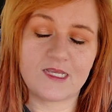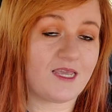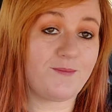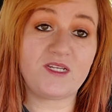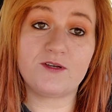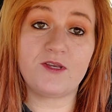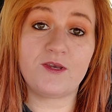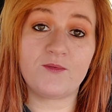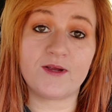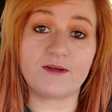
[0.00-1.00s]
Can't be towed
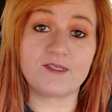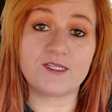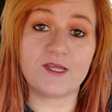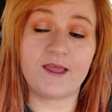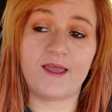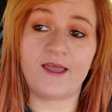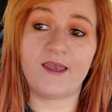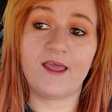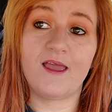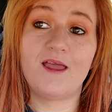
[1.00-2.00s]
anywhere else.
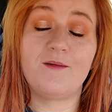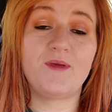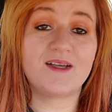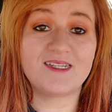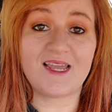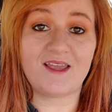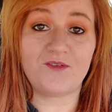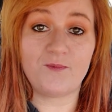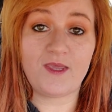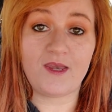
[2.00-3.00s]
And because I have
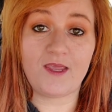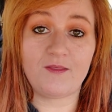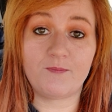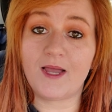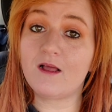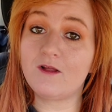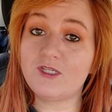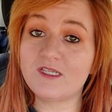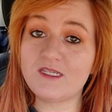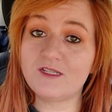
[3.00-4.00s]
a Mini, my
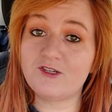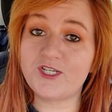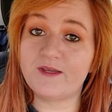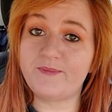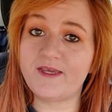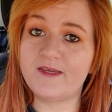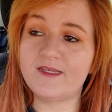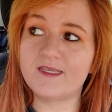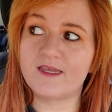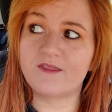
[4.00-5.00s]
closest dealership
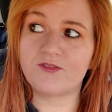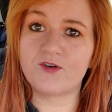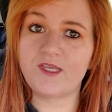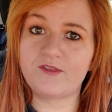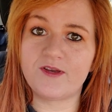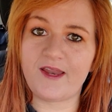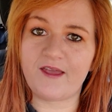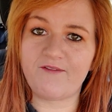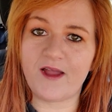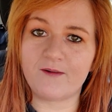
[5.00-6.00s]
is like three, three and a
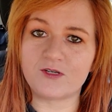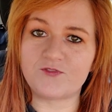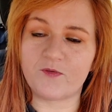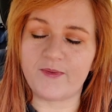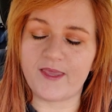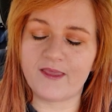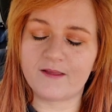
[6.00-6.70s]
half hours from me.